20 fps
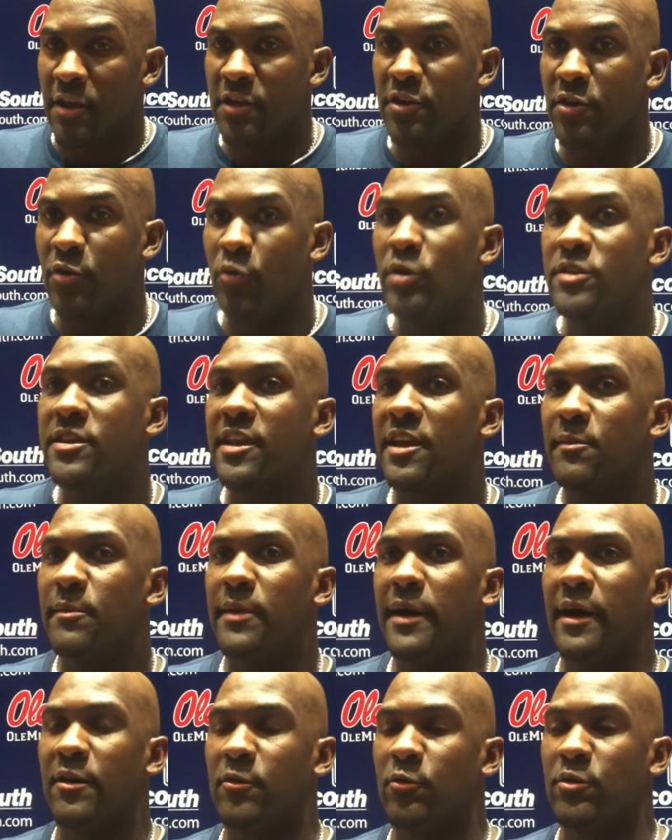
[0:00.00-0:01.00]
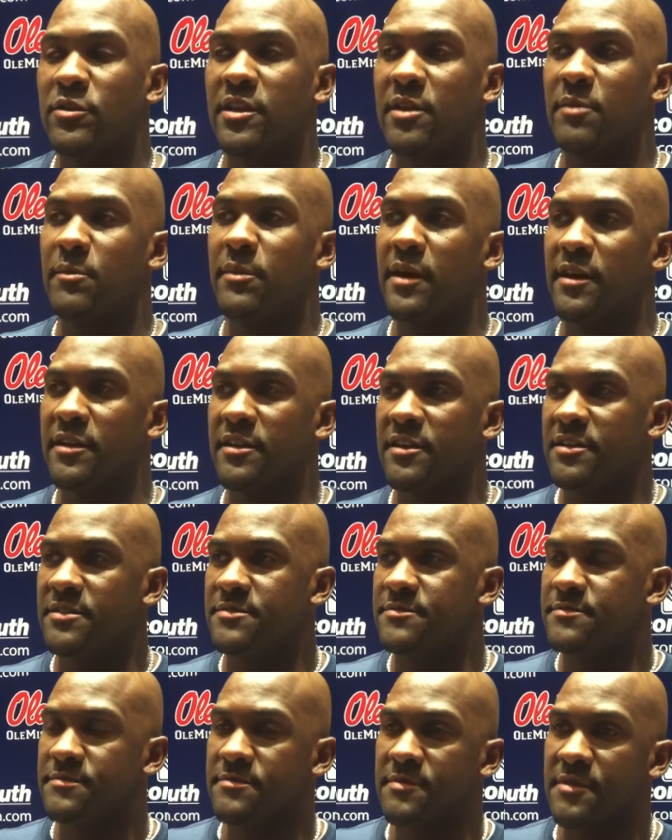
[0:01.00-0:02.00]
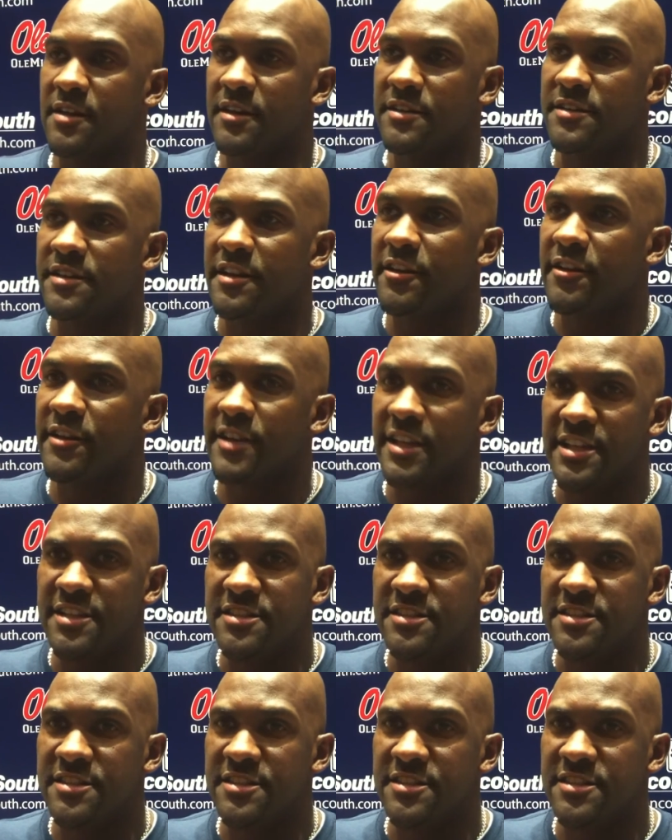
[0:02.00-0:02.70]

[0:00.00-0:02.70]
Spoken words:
One thing about Derrick,